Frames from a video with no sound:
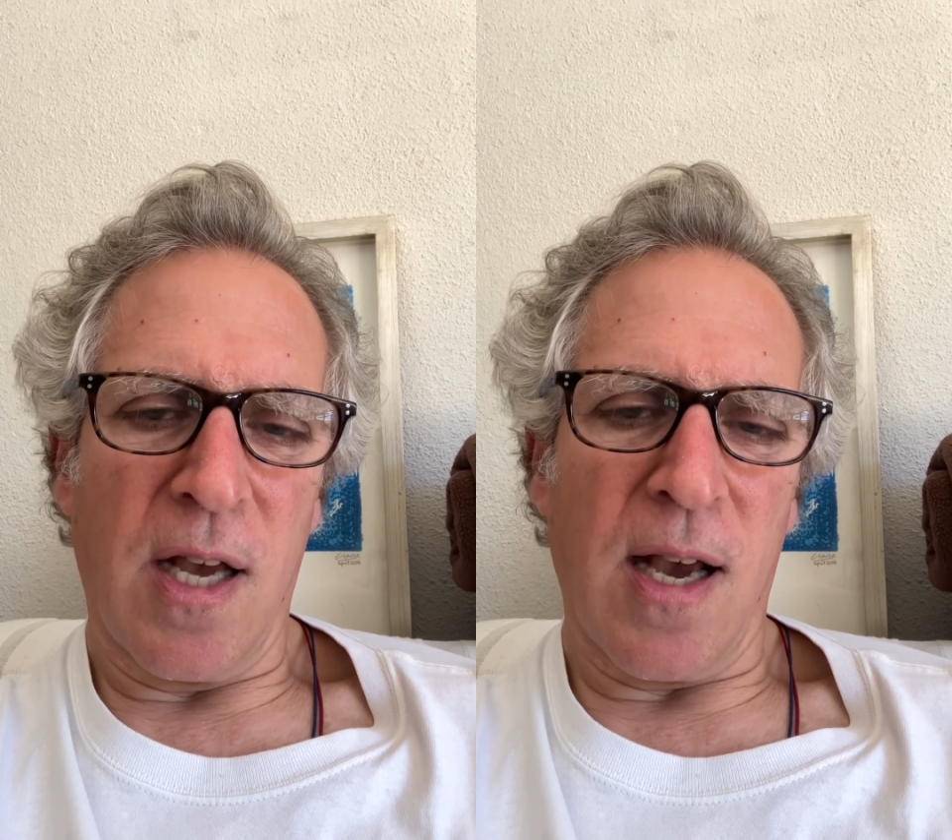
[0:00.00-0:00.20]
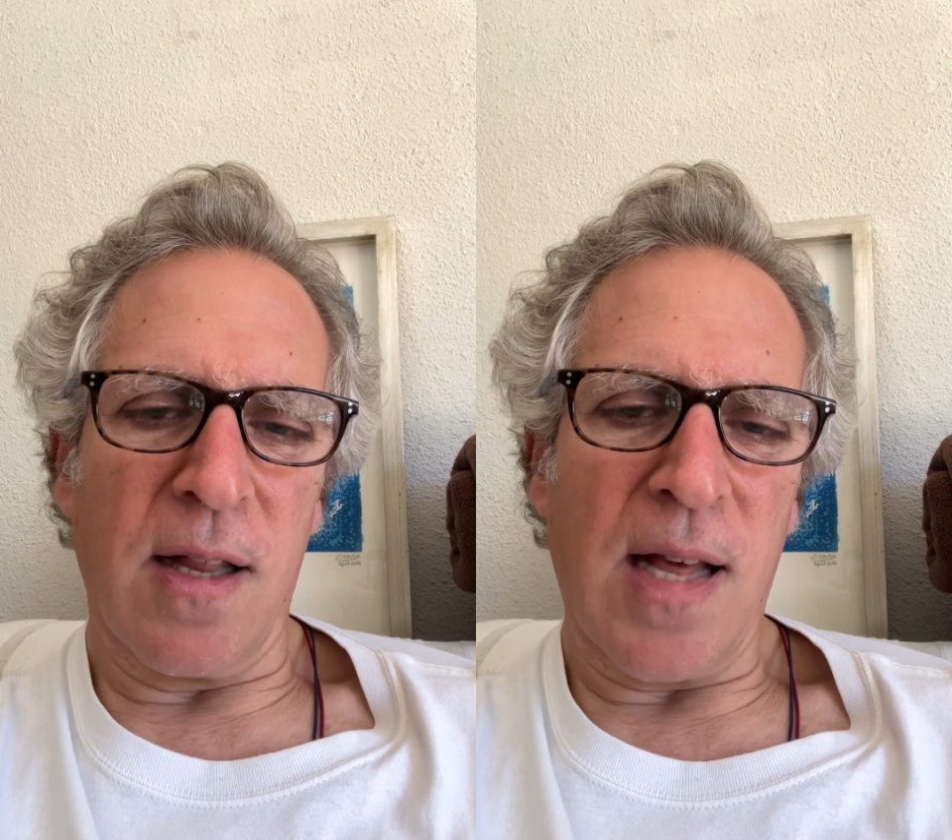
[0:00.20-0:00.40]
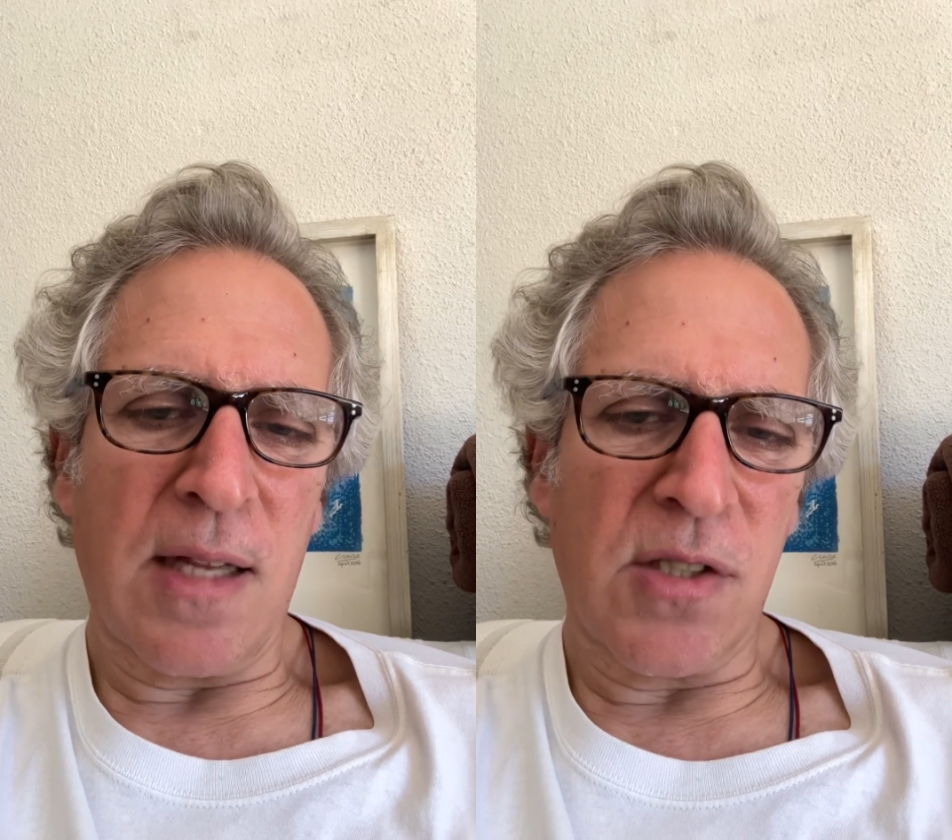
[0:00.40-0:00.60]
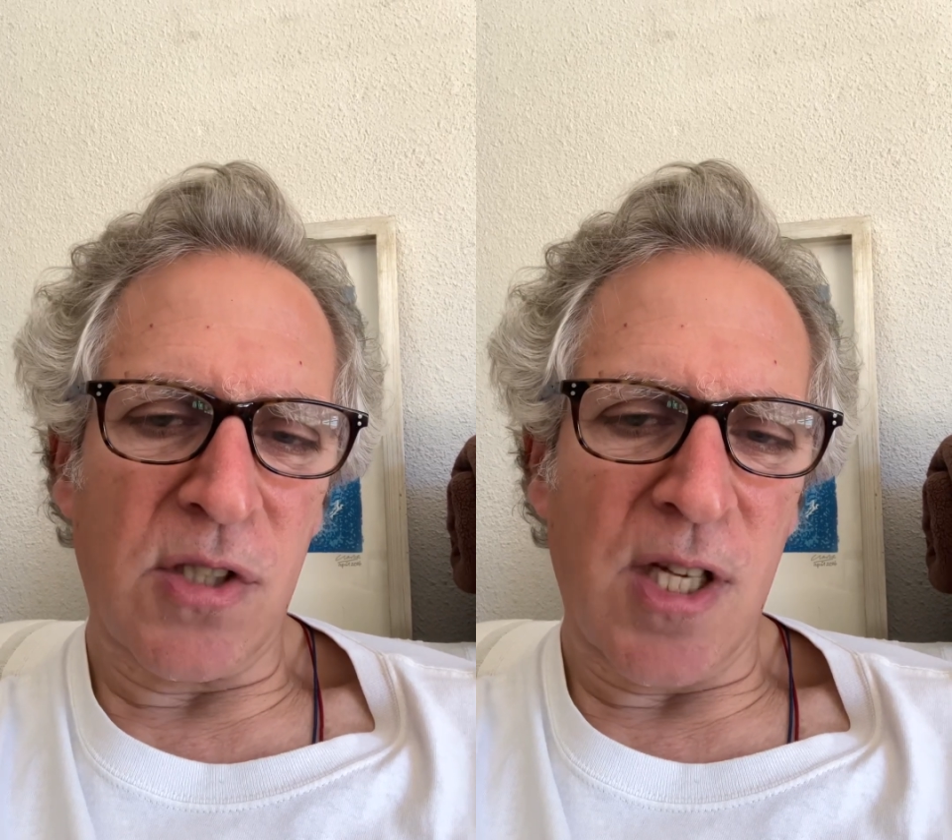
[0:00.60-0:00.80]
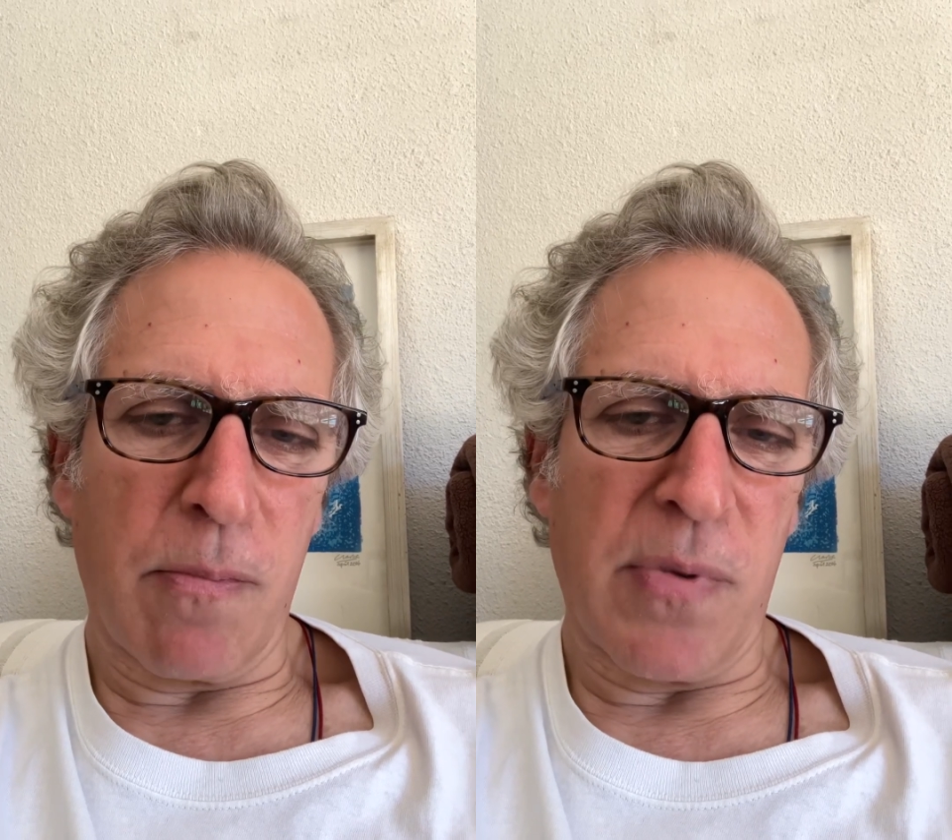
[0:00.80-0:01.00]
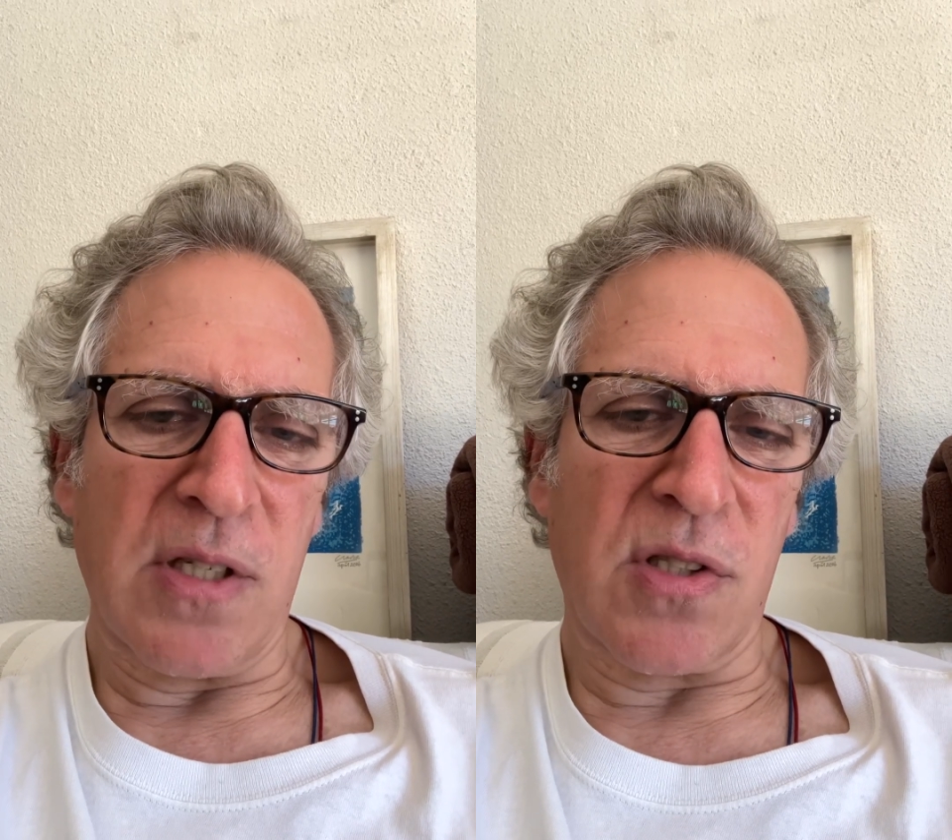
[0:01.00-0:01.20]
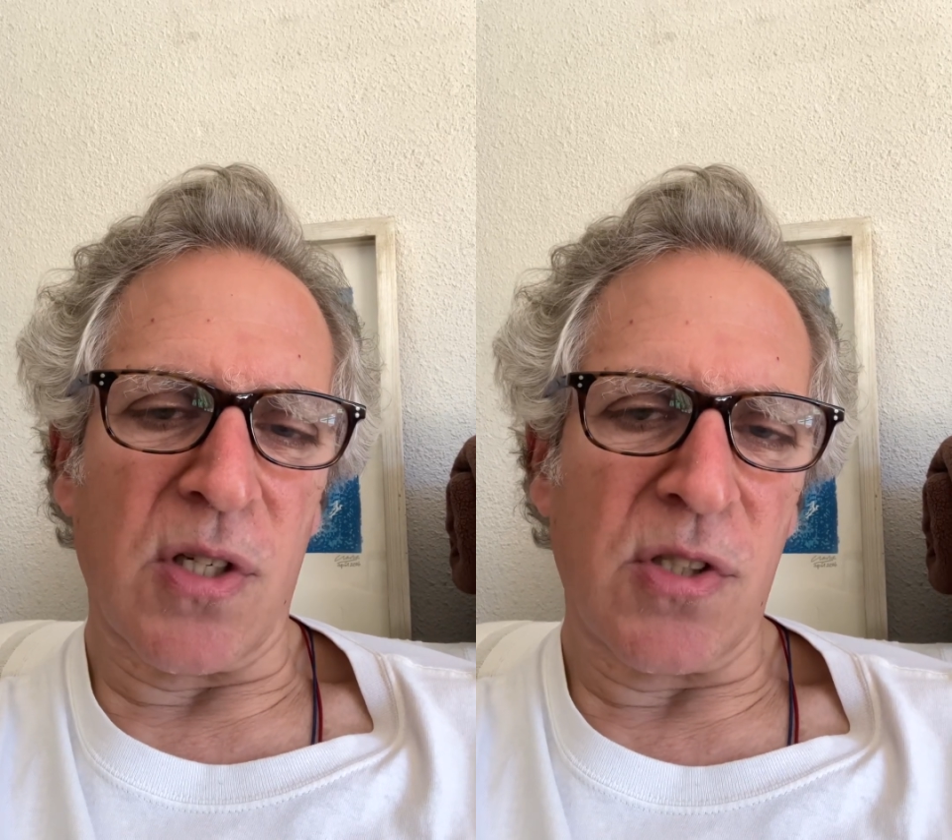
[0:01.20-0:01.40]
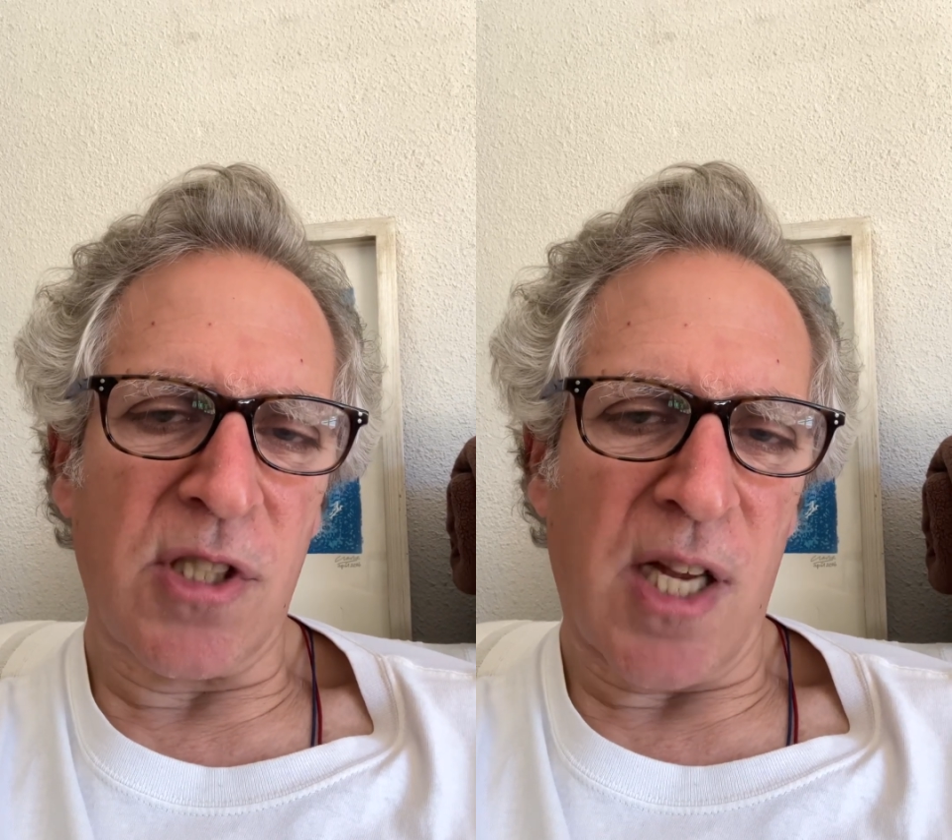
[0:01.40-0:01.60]
And that step is the
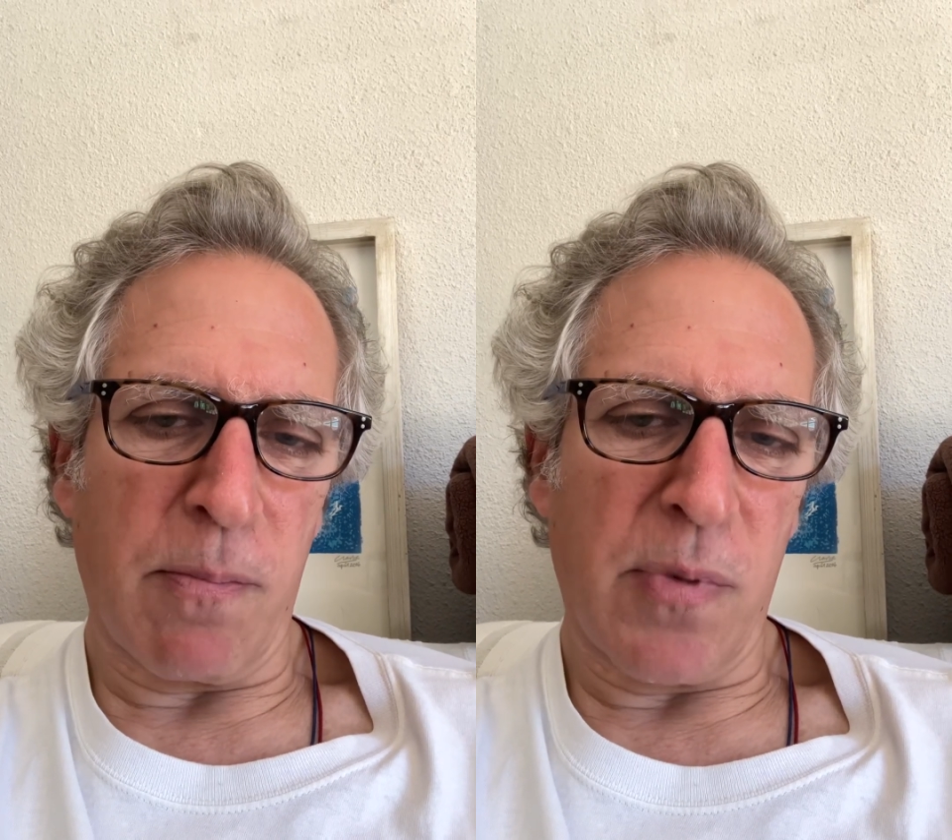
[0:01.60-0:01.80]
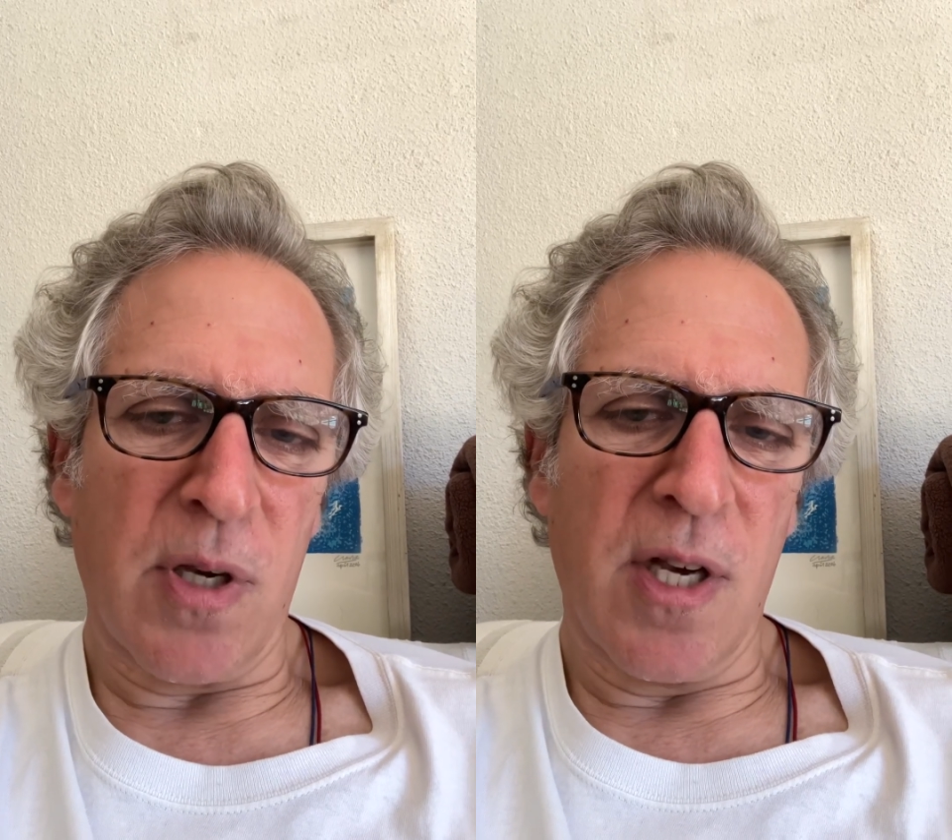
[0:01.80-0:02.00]
step